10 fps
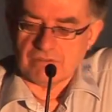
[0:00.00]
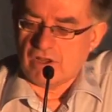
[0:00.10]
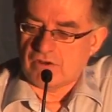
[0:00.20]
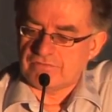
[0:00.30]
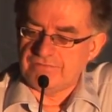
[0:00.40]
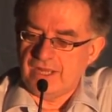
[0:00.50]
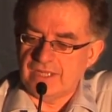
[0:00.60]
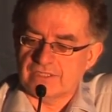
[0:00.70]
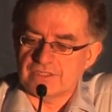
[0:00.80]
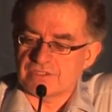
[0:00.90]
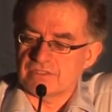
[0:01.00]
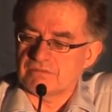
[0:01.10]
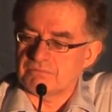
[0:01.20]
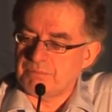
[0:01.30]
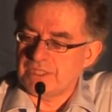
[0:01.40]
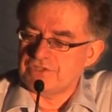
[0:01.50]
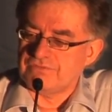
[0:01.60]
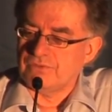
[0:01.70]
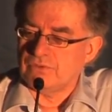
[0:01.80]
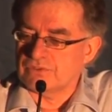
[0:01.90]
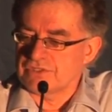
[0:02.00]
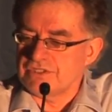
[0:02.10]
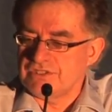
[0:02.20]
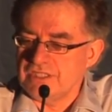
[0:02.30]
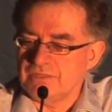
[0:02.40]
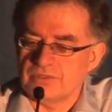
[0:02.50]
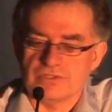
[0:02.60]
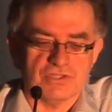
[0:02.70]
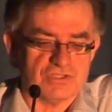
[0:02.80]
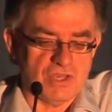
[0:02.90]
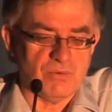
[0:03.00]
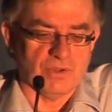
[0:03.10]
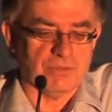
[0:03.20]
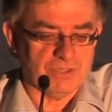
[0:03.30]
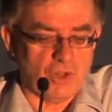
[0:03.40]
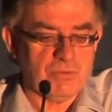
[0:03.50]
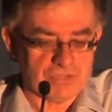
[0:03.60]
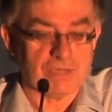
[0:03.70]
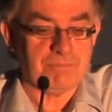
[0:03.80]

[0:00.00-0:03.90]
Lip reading: hot fires and pitchforks and demons and so on. I mean, almost like a